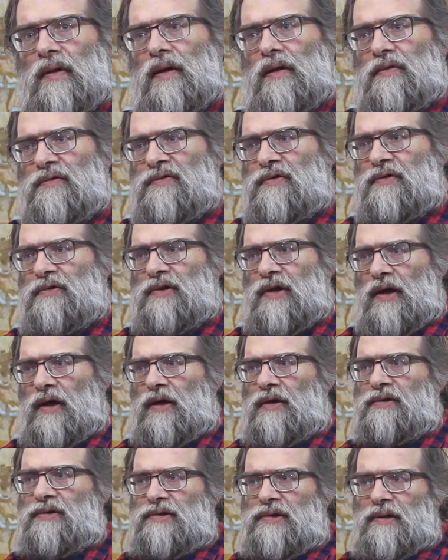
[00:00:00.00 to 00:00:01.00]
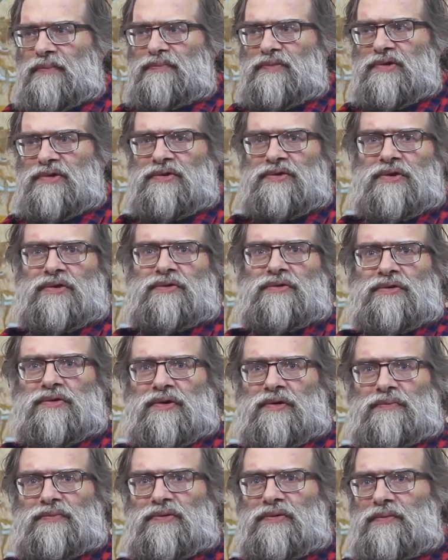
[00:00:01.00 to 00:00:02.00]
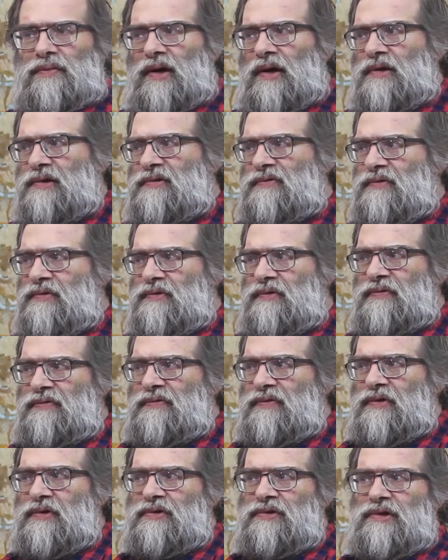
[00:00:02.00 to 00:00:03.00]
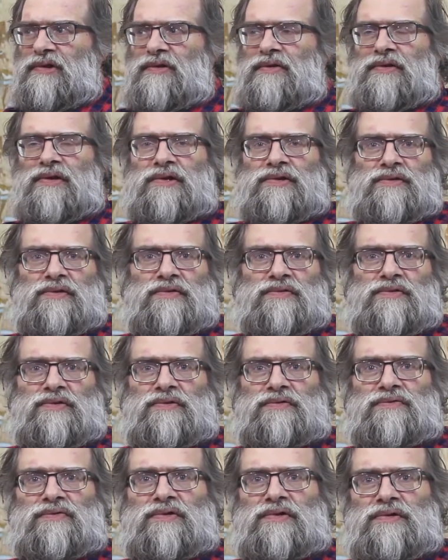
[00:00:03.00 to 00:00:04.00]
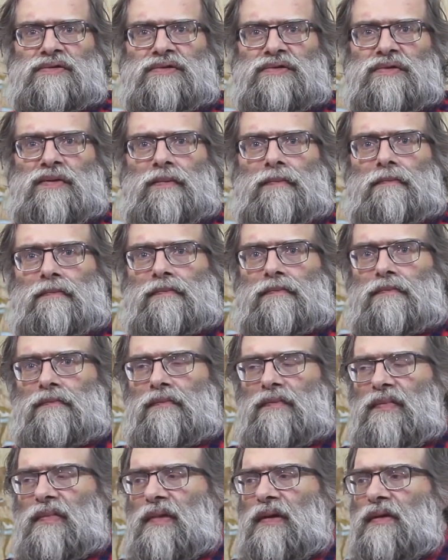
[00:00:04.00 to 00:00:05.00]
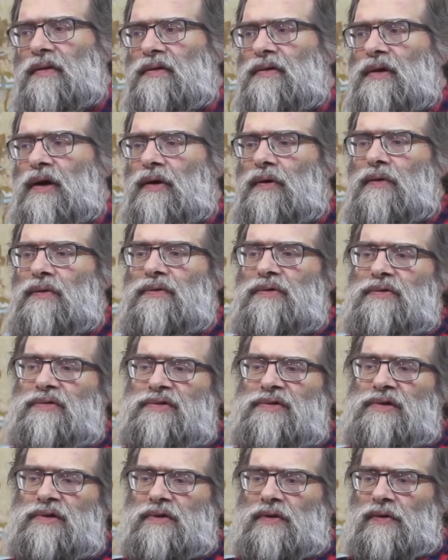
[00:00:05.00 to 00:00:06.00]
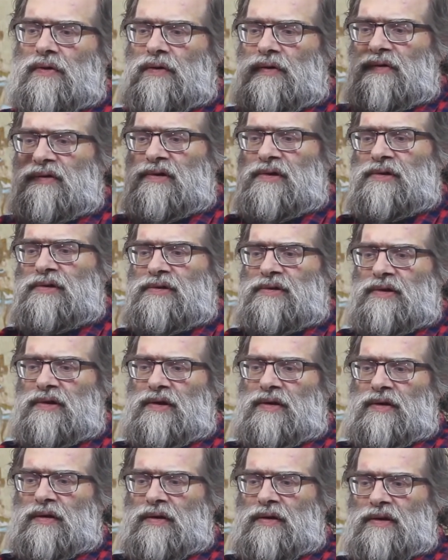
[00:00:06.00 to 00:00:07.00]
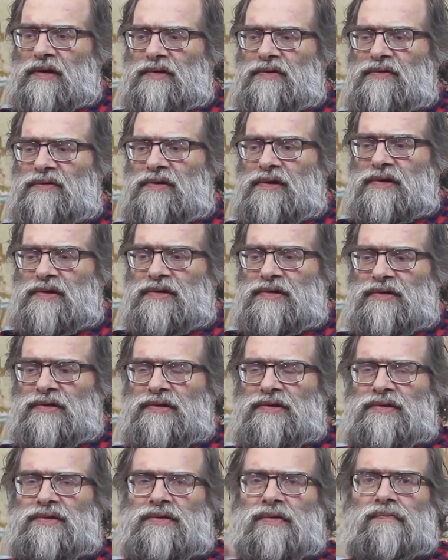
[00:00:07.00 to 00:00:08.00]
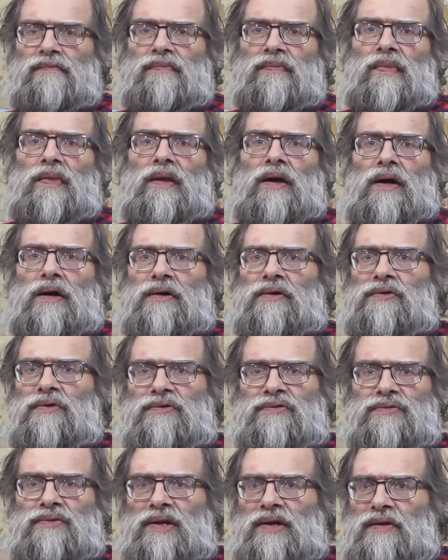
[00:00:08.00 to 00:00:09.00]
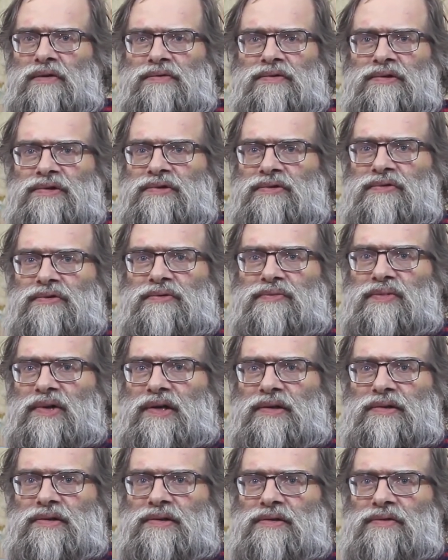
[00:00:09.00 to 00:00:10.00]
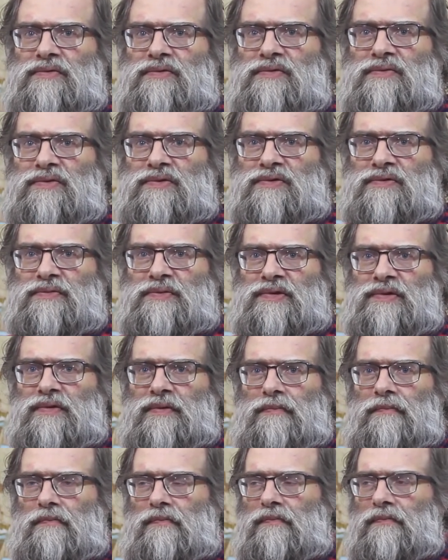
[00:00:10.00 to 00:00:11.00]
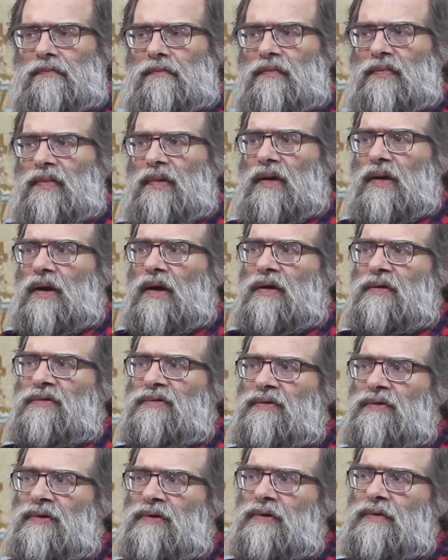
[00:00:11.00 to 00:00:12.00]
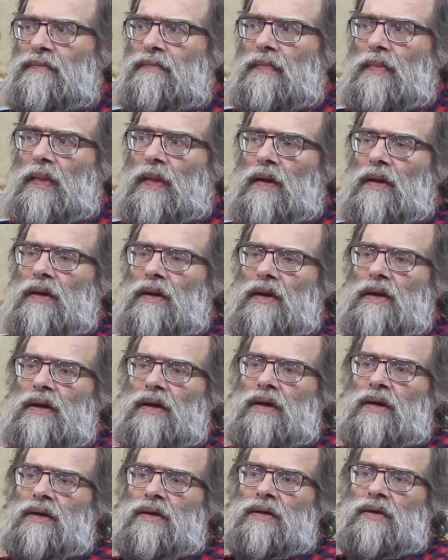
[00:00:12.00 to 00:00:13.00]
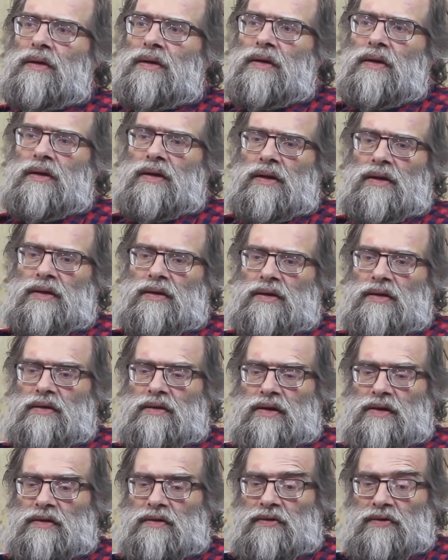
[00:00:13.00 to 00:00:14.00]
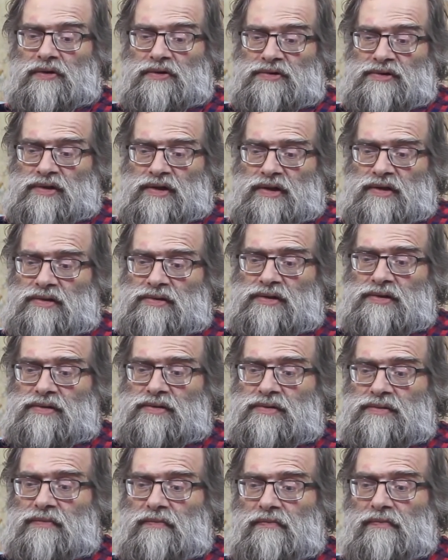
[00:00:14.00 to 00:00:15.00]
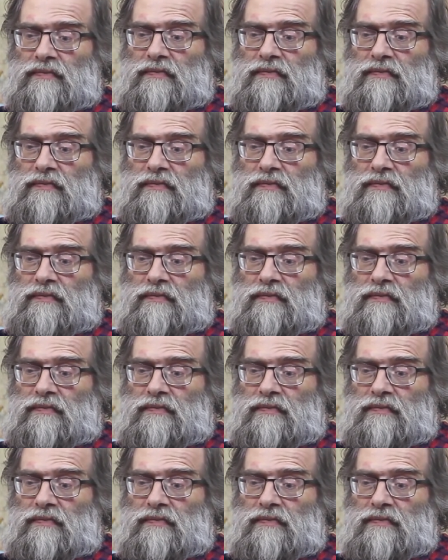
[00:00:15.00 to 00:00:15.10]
And so they accept a certain compromise for the first generation of converts. Now, you see, all these intricacies are not well understood by the Hindu movement. And so in those cases,